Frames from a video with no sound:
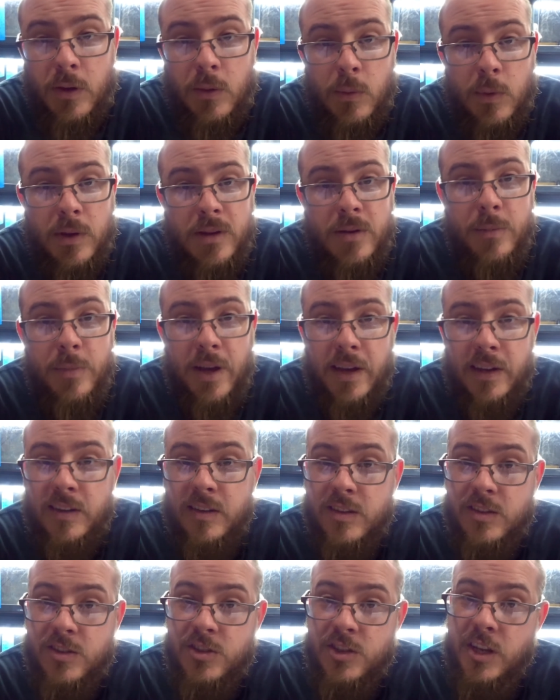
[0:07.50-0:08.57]
welcome back
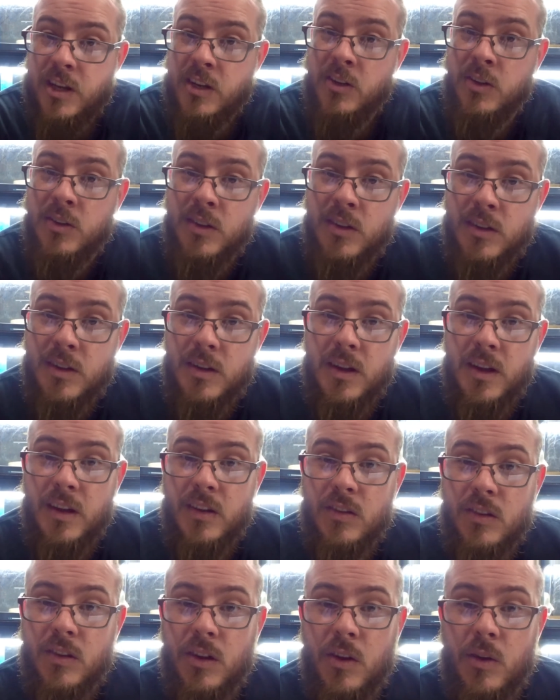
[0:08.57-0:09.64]
to the channel.
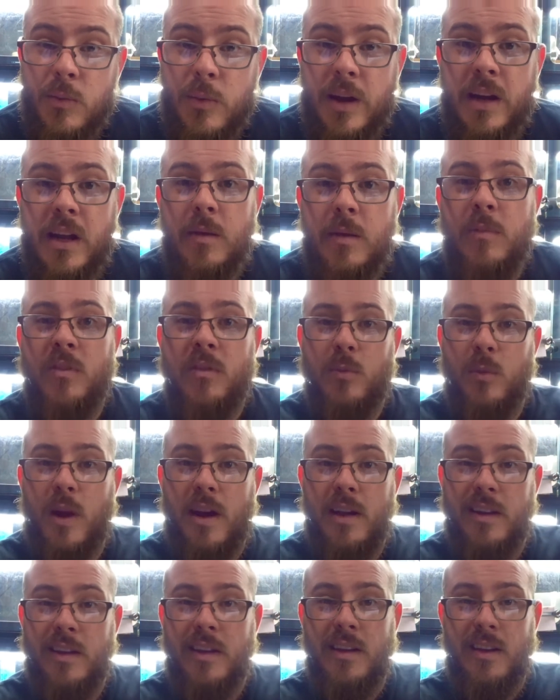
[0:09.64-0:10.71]
As you know, my name is
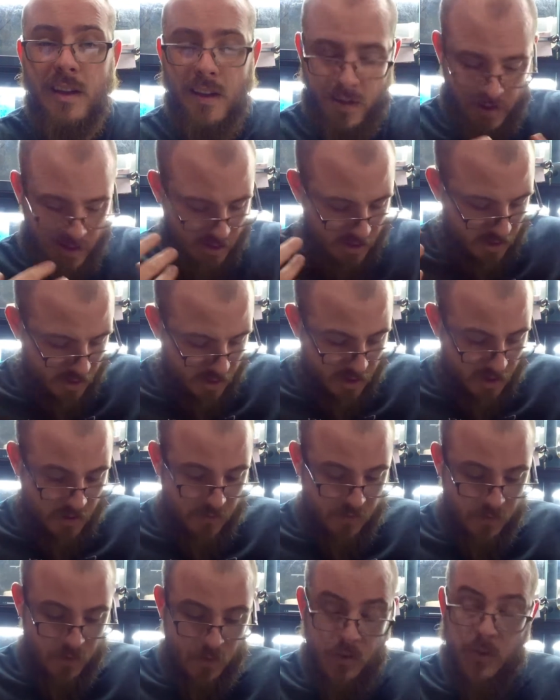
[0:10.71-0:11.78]
Riley.
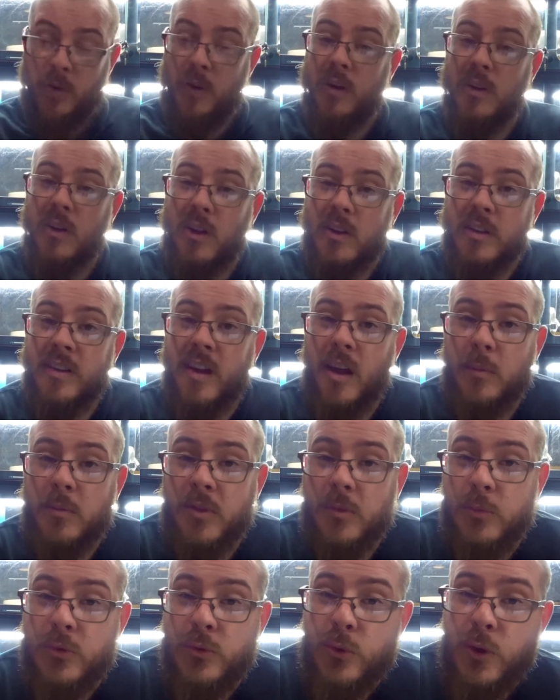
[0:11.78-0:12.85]
If you're a long-time
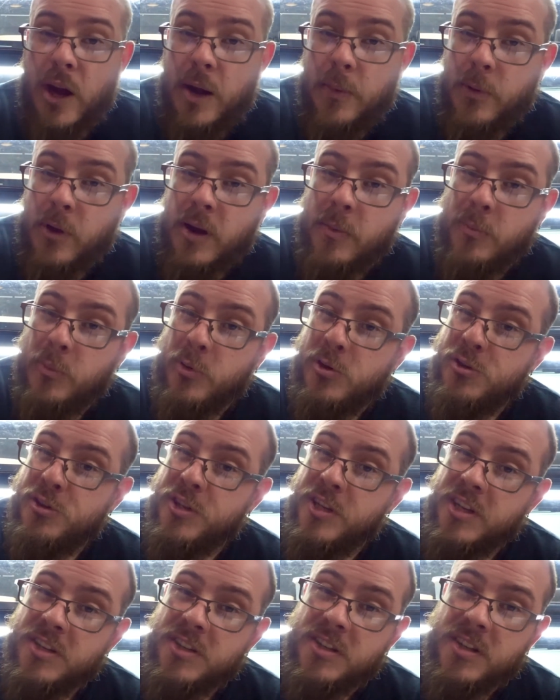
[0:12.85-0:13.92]
subscriber, I
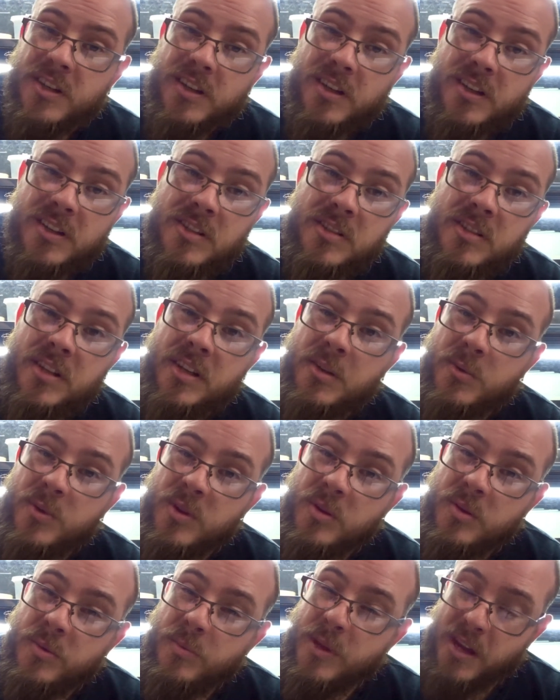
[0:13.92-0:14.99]
appreciate you sticking with me